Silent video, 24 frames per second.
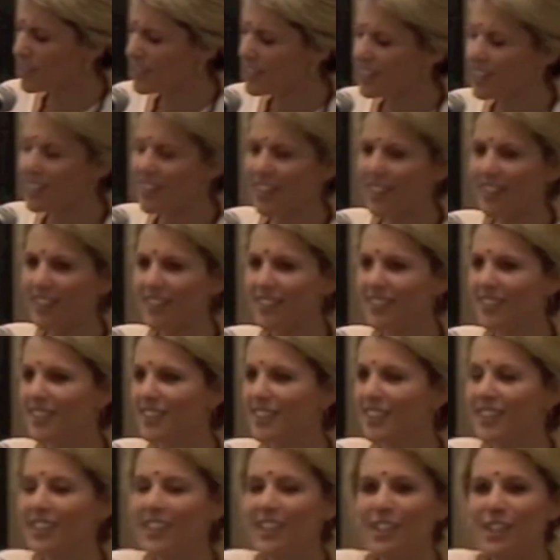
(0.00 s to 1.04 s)
be sitting,
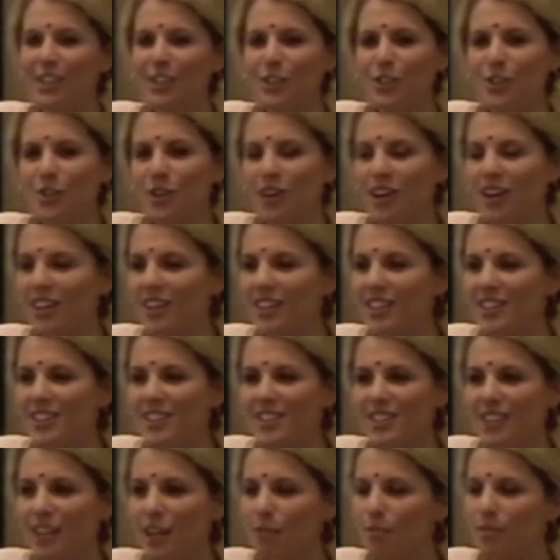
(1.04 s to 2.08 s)
you know, on the
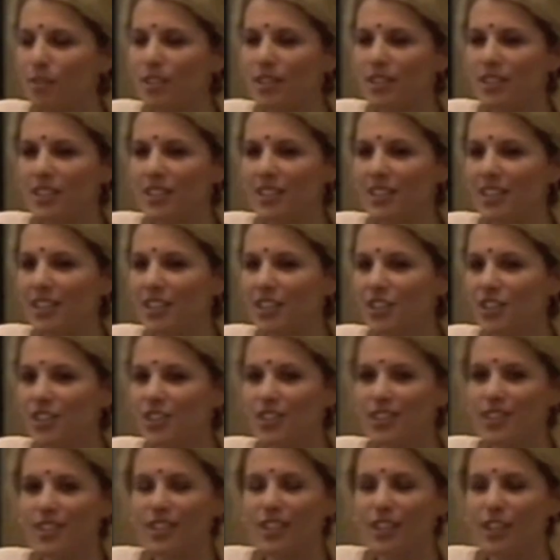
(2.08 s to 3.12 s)
steps in this
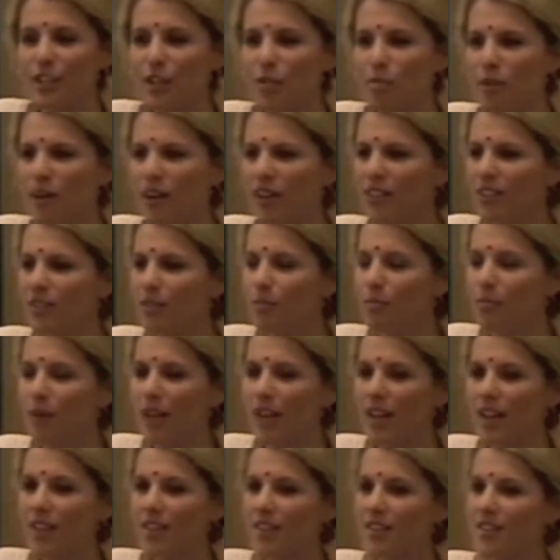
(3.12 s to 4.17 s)
ancient city about to
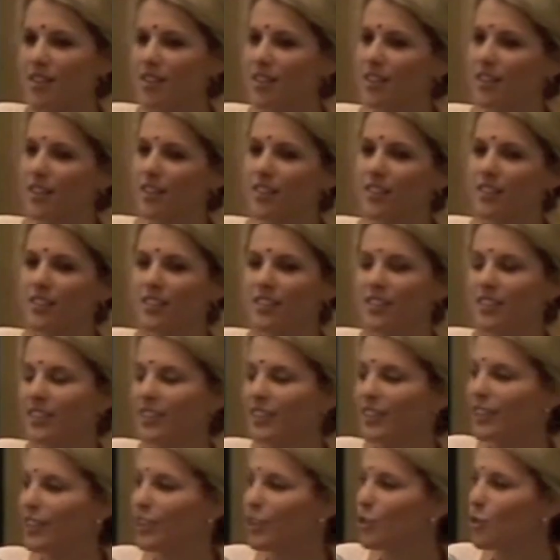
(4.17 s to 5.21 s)
bathe
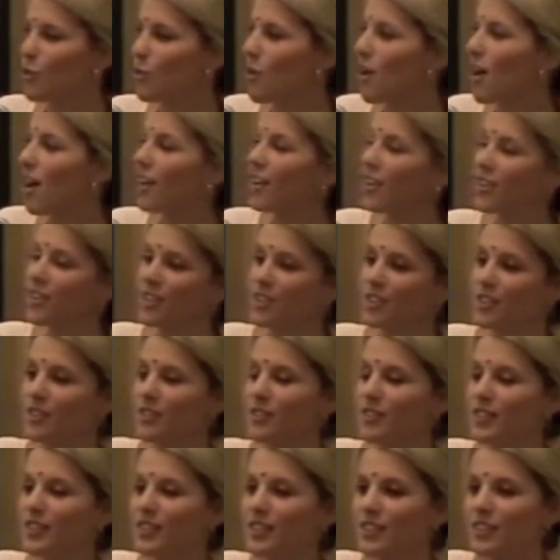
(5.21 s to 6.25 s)
in the waters of
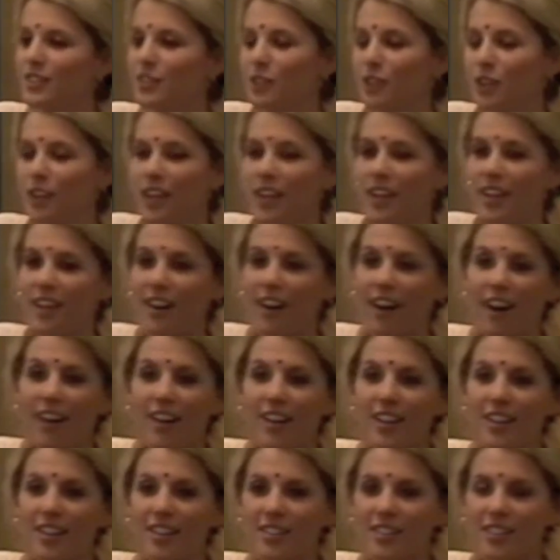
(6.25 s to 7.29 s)
this great
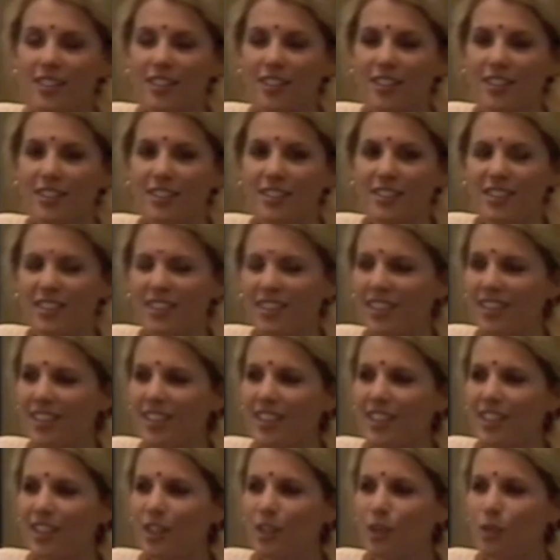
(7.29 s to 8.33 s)
goddess? And
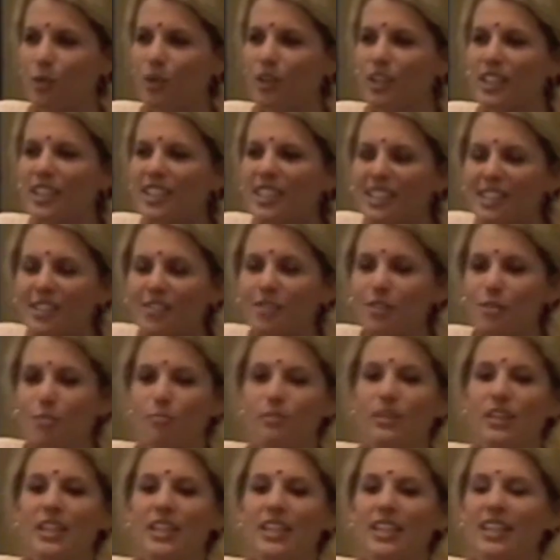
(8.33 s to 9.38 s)
what did it
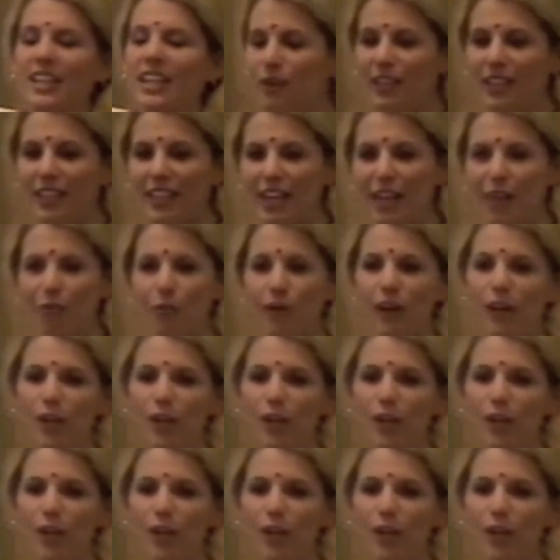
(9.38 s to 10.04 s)
even mean? What did I